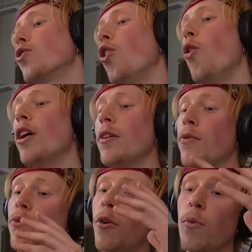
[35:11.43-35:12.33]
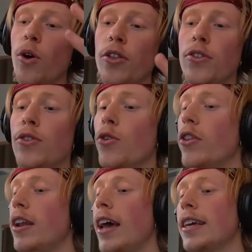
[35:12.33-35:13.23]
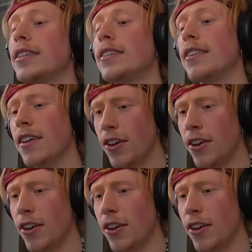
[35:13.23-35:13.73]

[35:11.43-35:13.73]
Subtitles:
going from one to the next.